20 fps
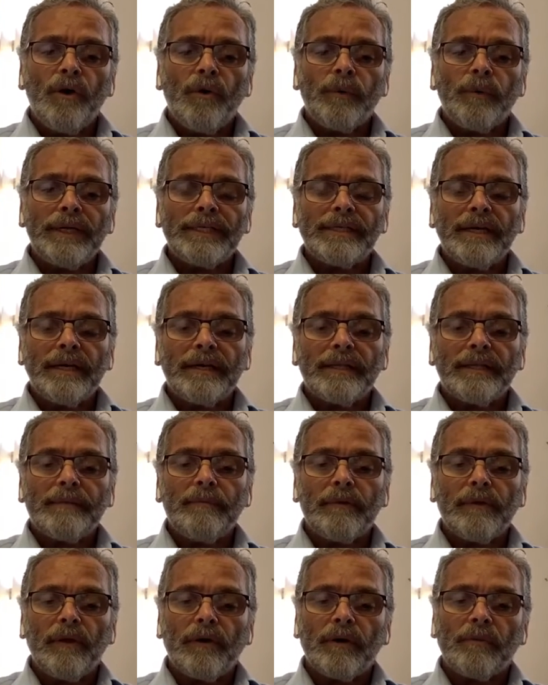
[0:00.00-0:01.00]
We take
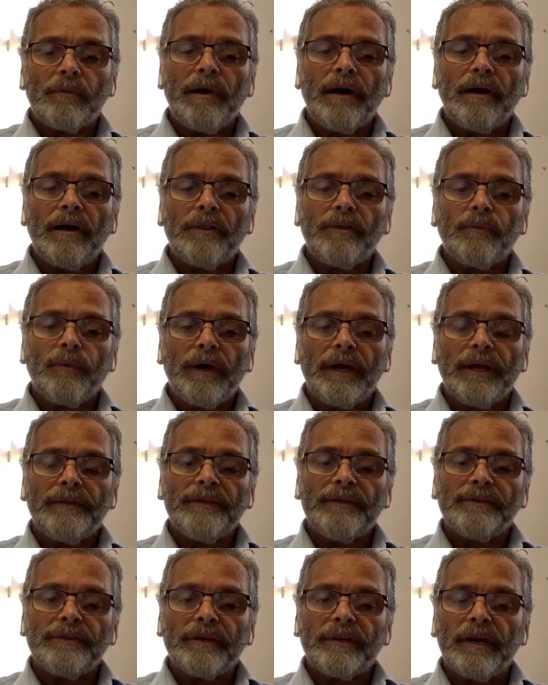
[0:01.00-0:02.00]
them along a pathway,
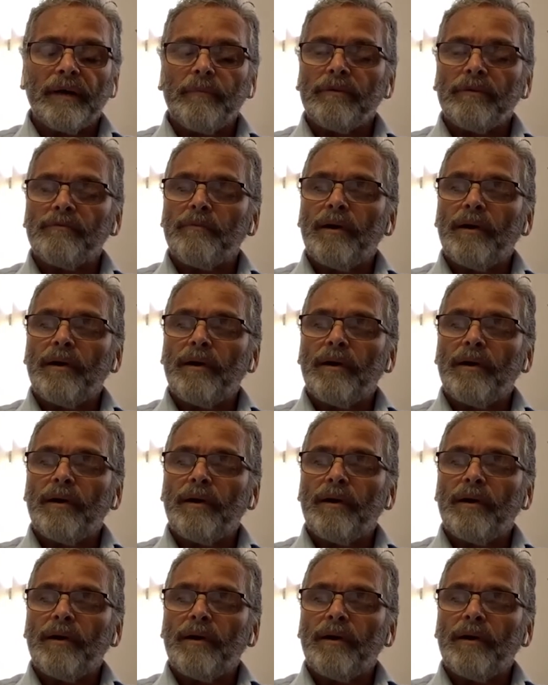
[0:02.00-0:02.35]
and there's a couple